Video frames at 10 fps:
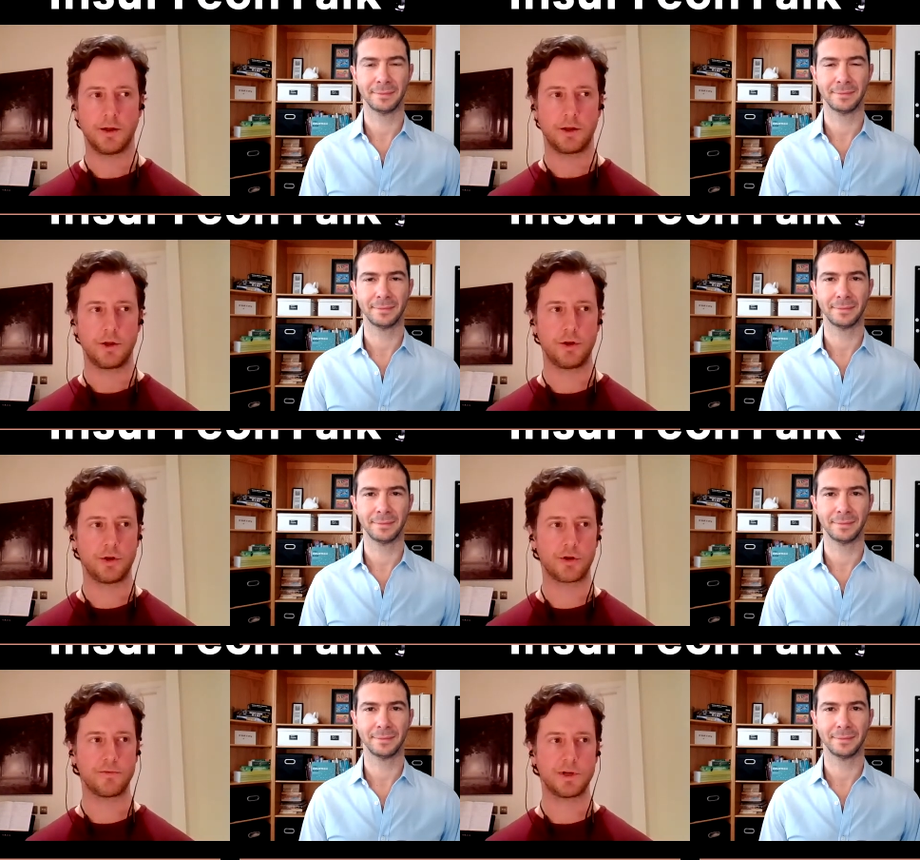Speaker 1: You, you
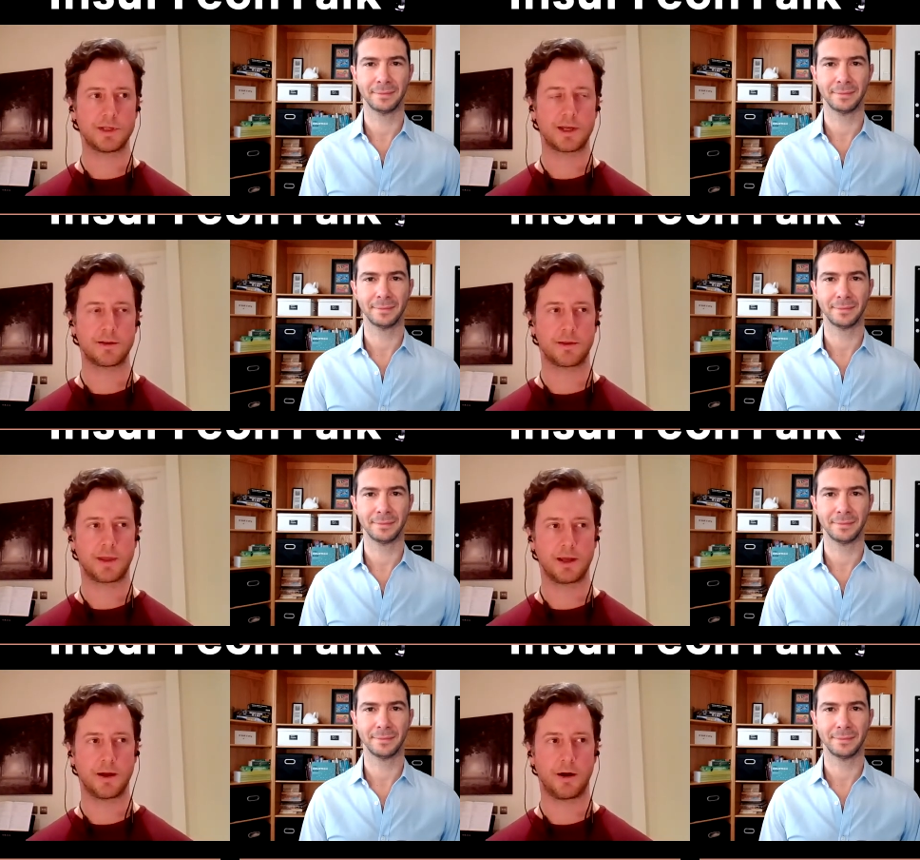couldn't really say that
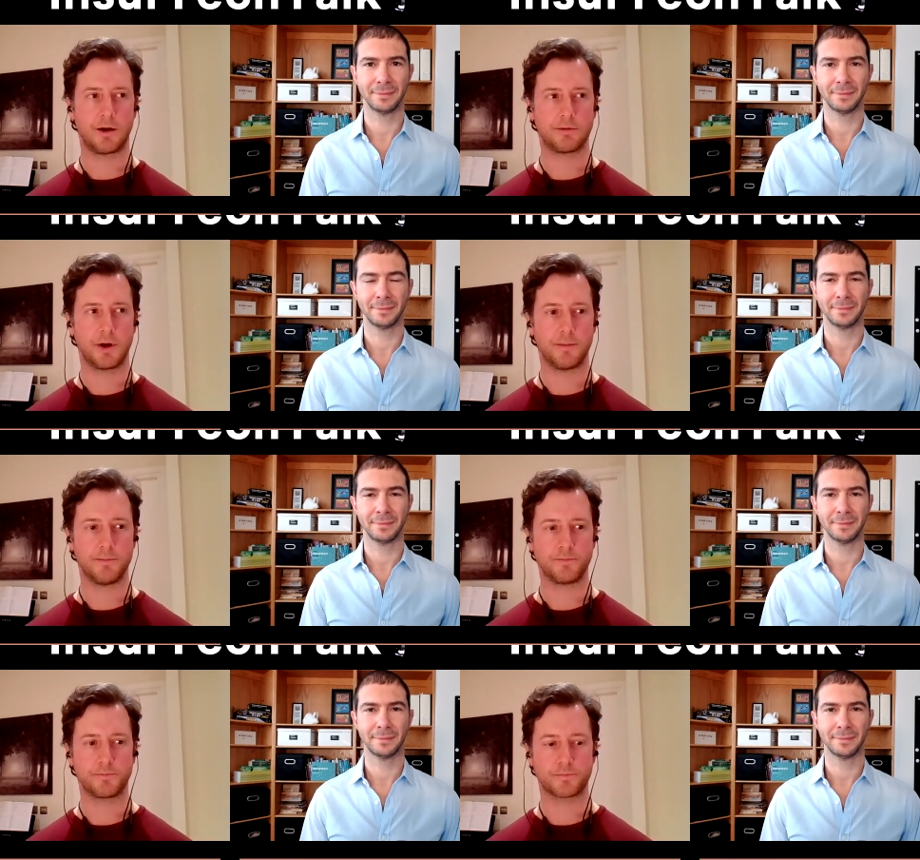they are
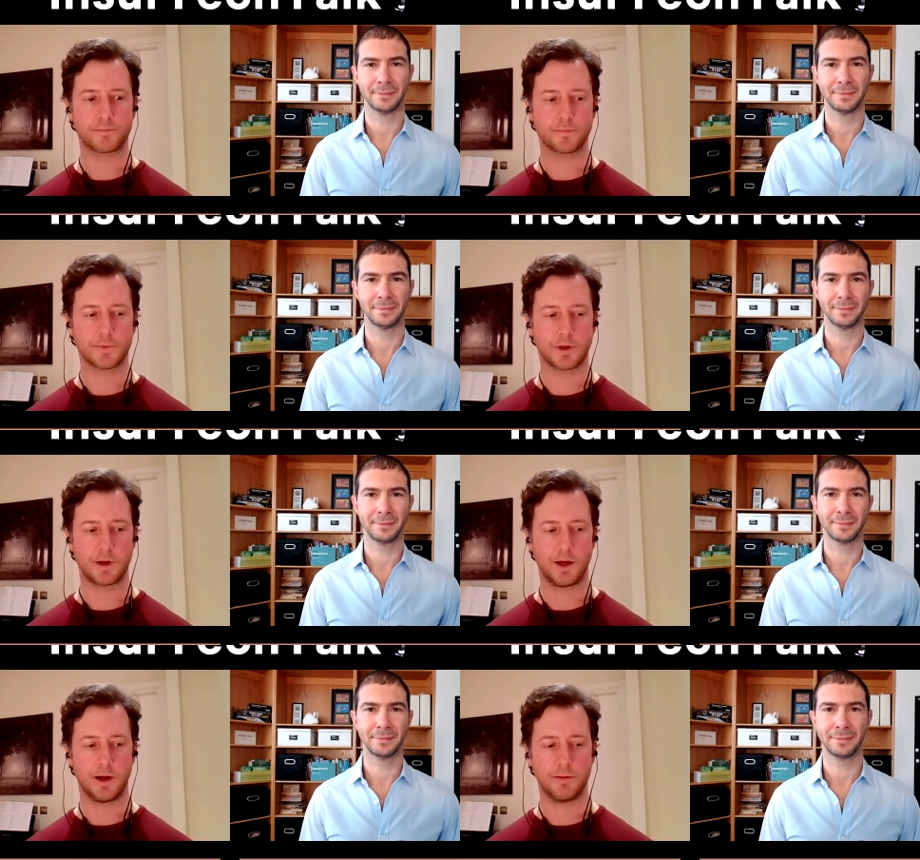um,
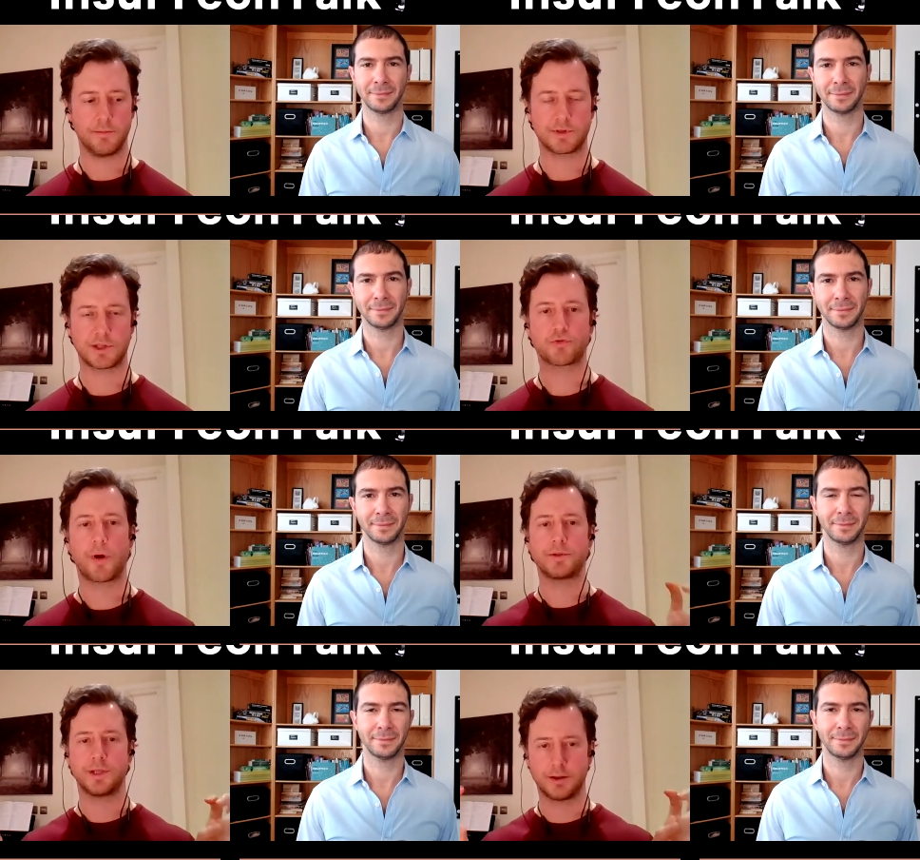um,
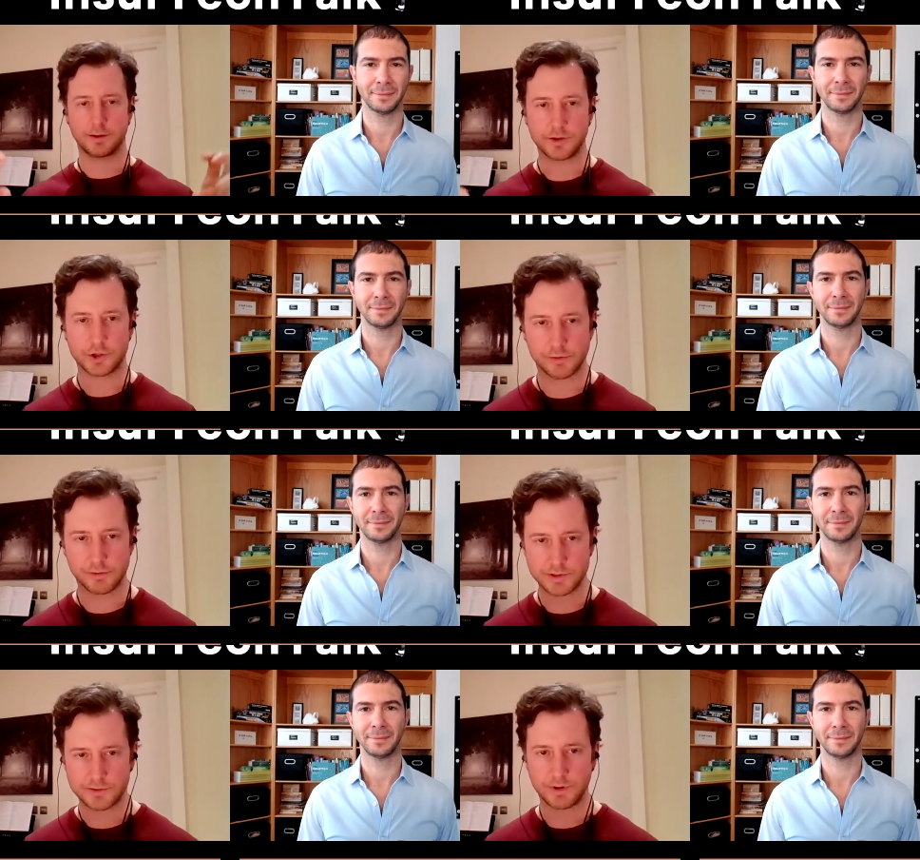disrupting
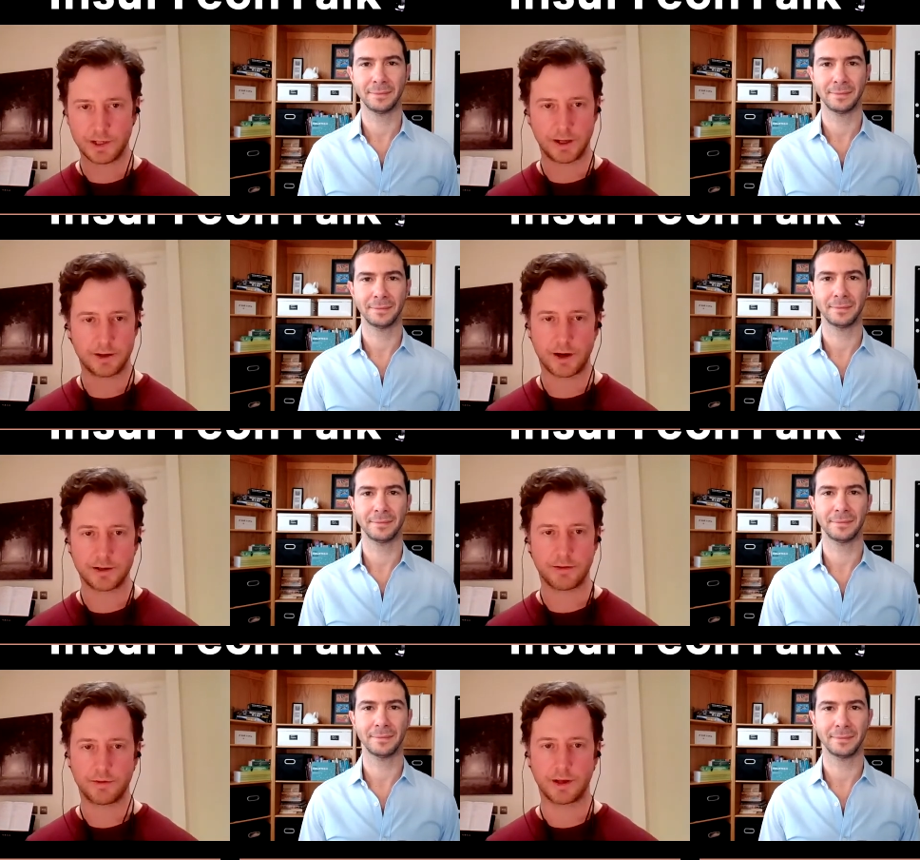insurance. Really, I, I,
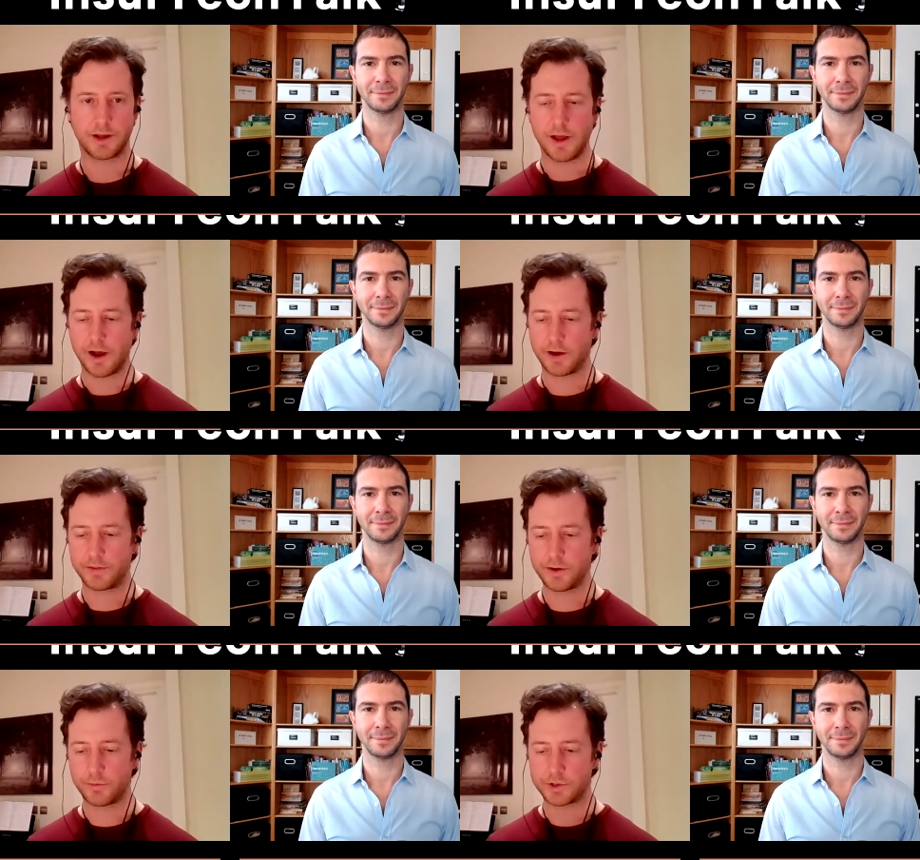don't think. I
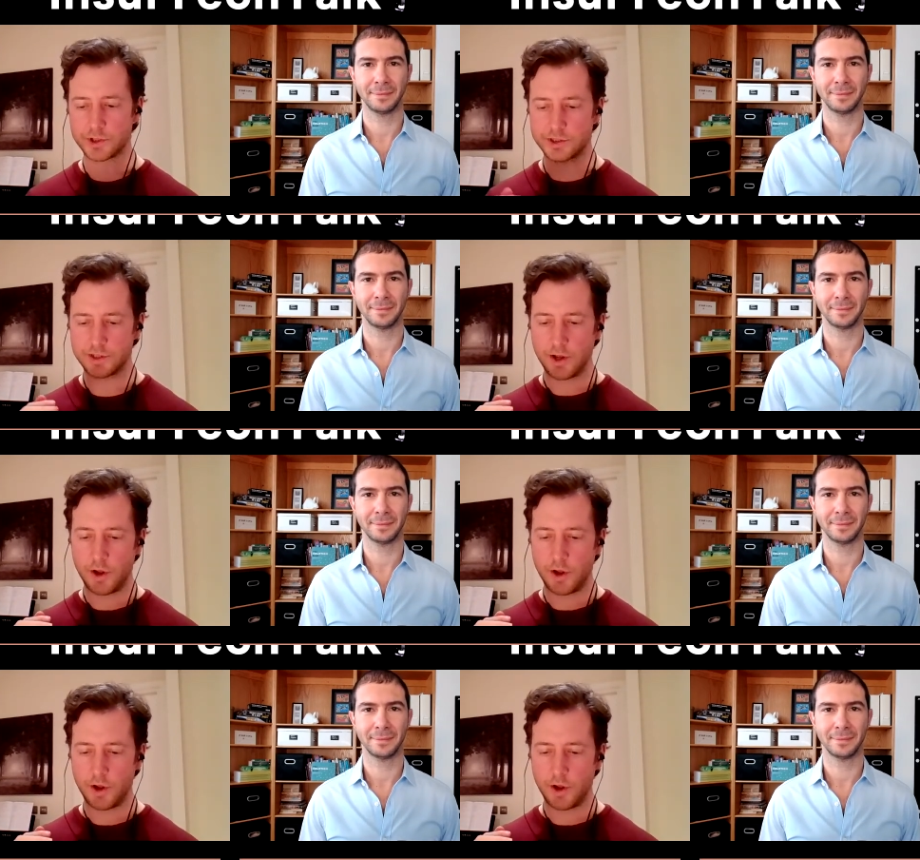think we're just